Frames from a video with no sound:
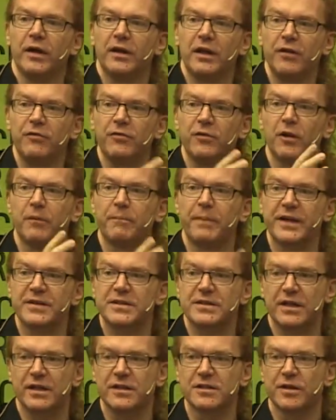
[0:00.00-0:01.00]
gives you the
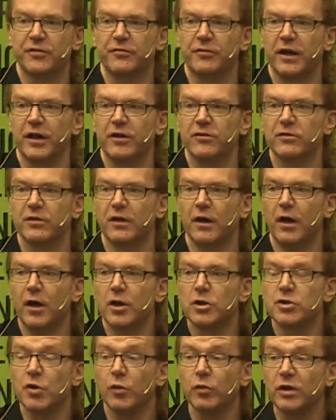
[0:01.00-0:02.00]
best interface.
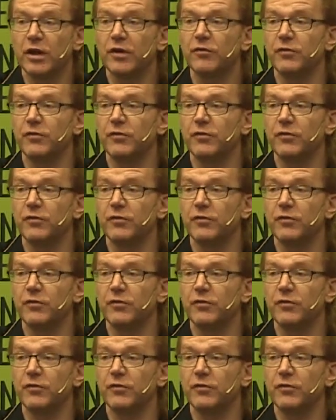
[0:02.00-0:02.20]
Don't give